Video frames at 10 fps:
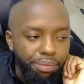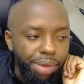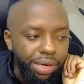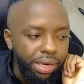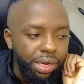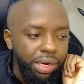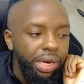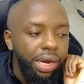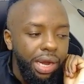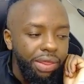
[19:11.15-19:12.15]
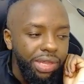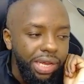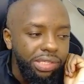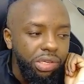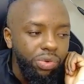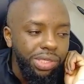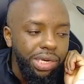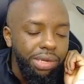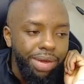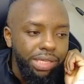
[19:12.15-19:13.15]
but nonetheless it was a
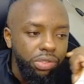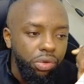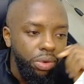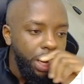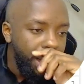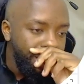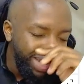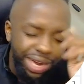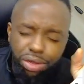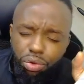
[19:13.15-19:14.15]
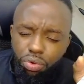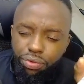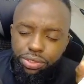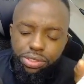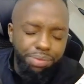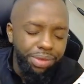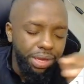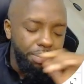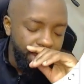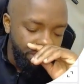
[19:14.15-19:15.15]
demand zone, and I'll go over
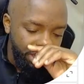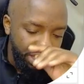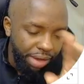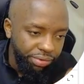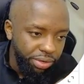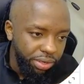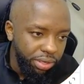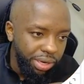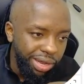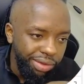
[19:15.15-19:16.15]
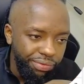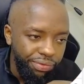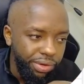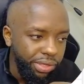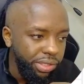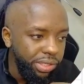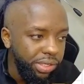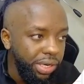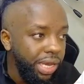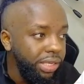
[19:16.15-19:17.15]
something about it after I finish
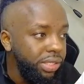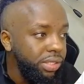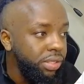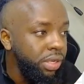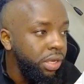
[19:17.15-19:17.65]
this analysis.